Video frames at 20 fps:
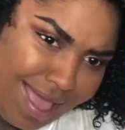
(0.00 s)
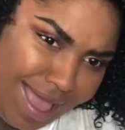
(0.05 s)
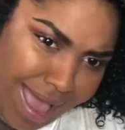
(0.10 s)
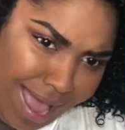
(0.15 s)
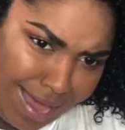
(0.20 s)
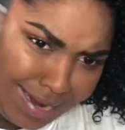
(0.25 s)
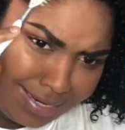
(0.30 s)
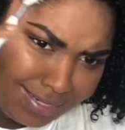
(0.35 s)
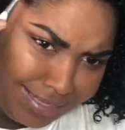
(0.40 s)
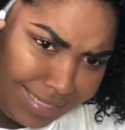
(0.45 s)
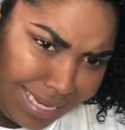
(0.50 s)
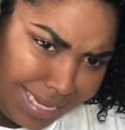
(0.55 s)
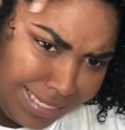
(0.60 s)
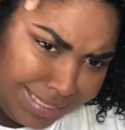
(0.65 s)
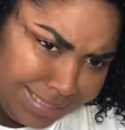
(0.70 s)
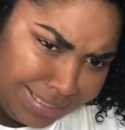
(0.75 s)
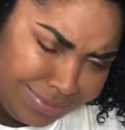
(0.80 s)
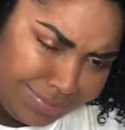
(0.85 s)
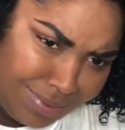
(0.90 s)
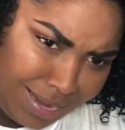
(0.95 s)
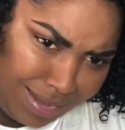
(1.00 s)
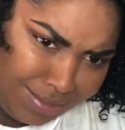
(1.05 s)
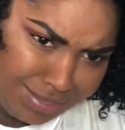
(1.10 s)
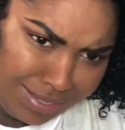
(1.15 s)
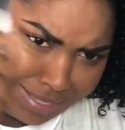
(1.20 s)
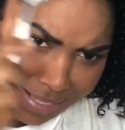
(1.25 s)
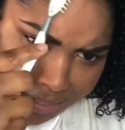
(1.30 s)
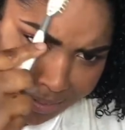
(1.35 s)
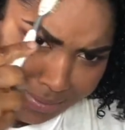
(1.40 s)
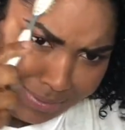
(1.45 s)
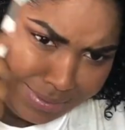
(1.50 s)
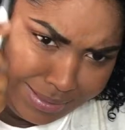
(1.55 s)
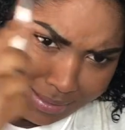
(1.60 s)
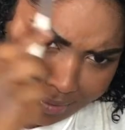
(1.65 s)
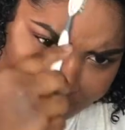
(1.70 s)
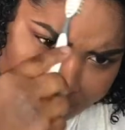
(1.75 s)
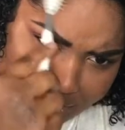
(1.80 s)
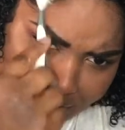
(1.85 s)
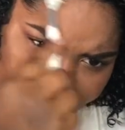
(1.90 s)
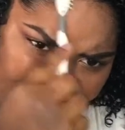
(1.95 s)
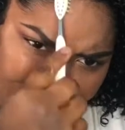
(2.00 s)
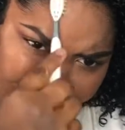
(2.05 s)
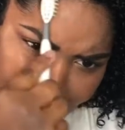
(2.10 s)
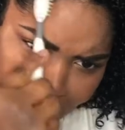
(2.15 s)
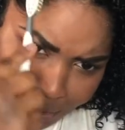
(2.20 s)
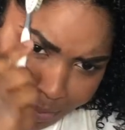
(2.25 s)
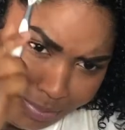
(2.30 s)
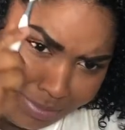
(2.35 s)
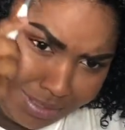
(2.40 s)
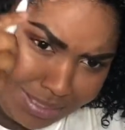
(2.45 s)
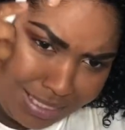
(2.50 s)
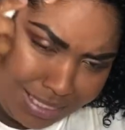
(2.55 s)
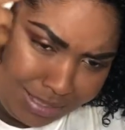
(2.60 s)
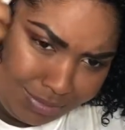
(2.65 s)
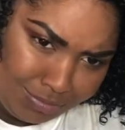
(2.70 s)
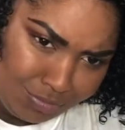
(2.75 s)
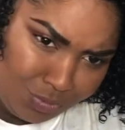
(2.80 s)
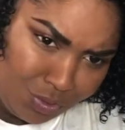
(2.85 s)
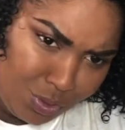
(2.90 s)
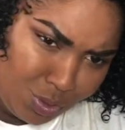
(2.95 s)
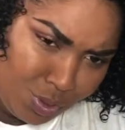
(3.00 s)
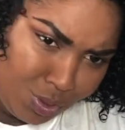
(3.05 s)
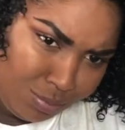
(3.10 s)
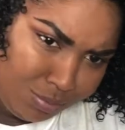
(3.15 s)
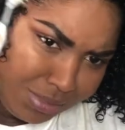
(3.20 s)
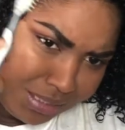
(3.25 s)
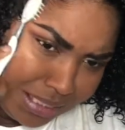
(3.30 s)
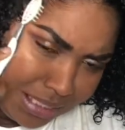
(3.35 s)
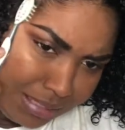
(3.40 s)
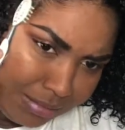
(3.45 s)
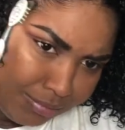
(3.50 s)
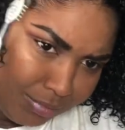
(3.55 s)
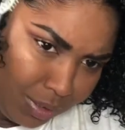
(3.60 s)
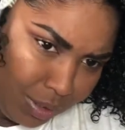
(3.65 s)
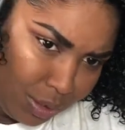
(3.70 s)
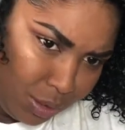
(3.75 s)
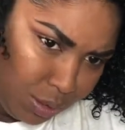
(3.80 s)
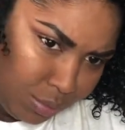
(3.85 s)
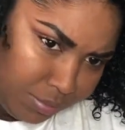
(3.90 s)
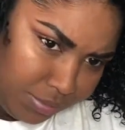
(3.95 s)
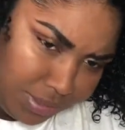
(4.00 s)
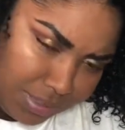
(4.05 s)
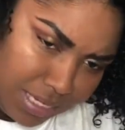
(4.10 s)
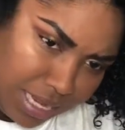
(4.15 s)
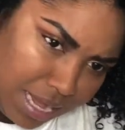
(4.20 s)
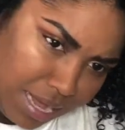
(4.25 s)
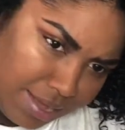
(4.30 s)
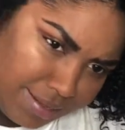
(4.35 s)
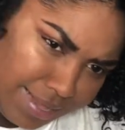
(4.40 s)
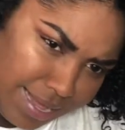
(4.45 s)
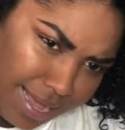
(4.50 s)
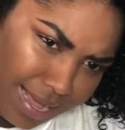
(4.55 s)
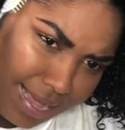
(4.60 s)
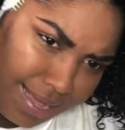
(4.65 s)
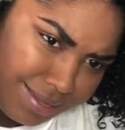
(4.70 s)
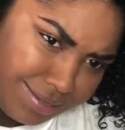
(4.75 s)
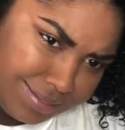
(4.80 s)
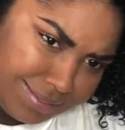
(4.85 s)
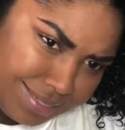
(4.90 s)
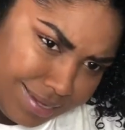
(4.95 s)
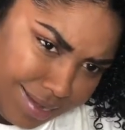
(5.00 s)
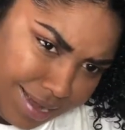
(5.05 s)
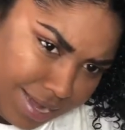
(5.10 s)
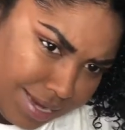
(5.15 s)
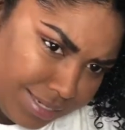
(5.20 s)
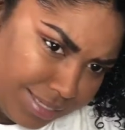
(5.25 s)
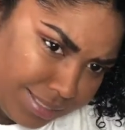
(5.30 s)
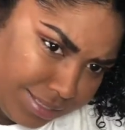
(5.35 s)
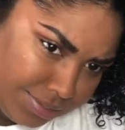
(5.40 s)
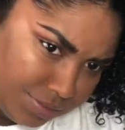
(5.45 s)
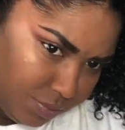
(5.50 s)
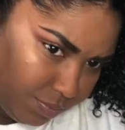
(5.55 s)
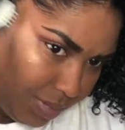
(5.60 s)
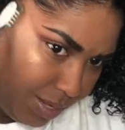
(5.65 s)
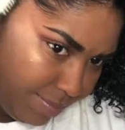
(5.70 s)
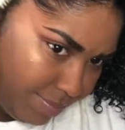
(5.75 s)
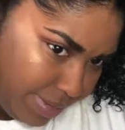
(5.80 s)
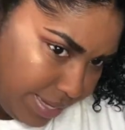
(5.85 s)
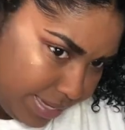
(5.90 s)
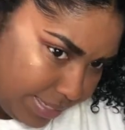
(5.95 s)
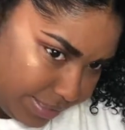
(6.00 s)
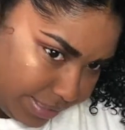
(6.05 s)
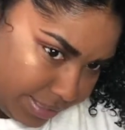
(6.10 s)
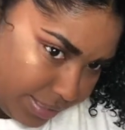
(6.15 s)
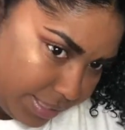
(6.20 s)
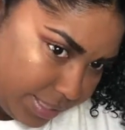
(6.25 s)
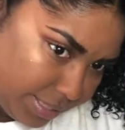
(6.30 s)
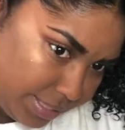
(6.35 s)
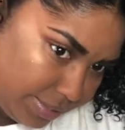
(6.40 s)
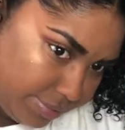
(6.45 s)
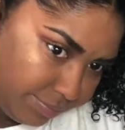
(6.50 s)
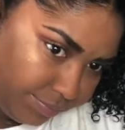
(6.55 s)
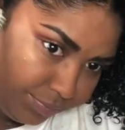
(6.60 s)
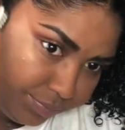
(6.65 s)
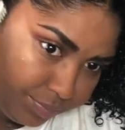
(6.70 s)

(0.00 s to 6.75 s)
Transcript: how to like do all the cute little swoops and whoops and boops and all that. So I just do my best, honey.